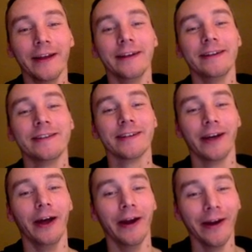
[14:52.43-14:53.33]
So
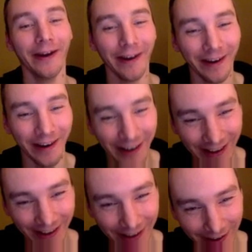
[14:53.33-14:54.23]

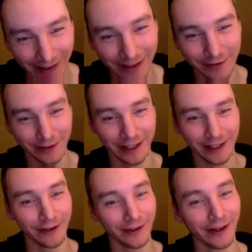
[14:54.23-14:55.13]
that's really cute.